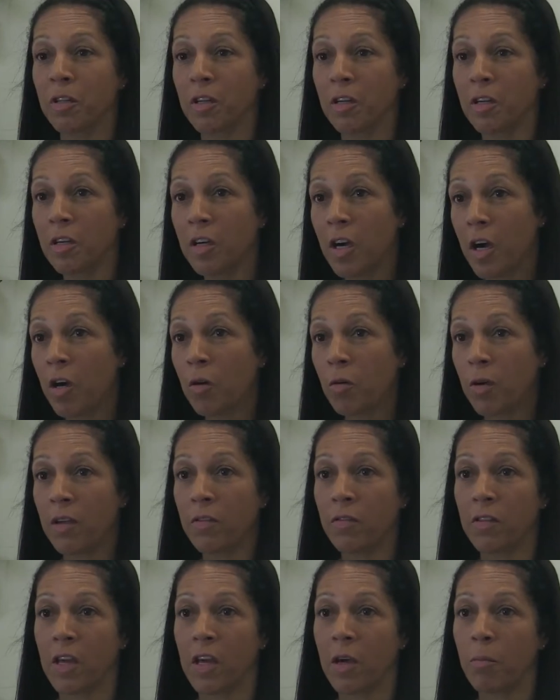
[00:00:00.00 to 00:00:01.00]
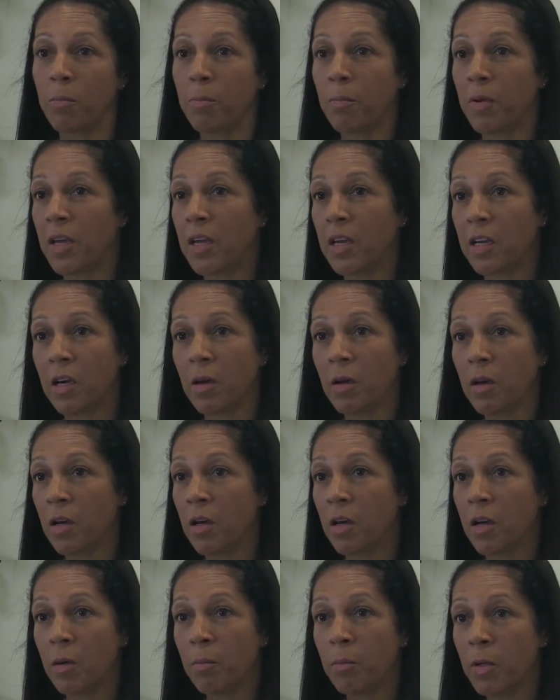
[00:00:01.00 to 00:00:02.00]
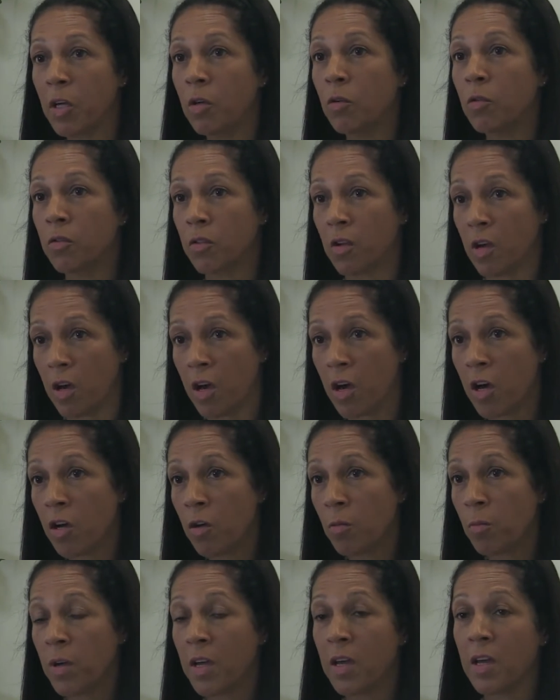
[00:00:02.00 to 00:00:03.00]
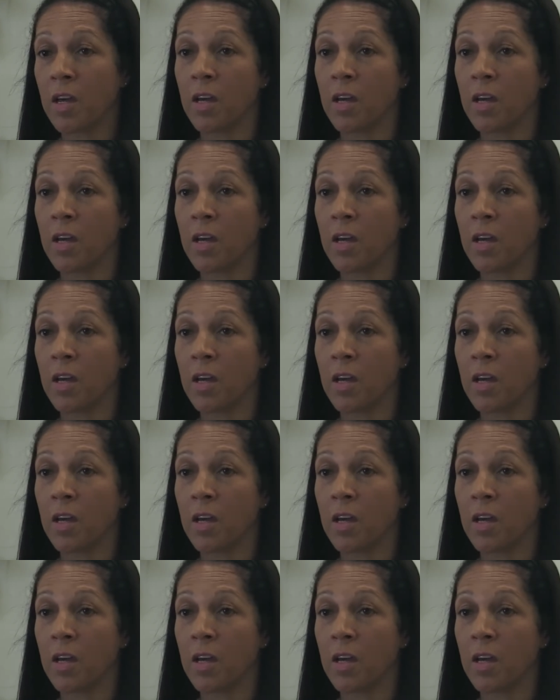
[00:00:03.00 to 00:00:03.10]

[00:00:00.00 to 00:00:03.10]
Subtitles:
can go if they are being abused at home.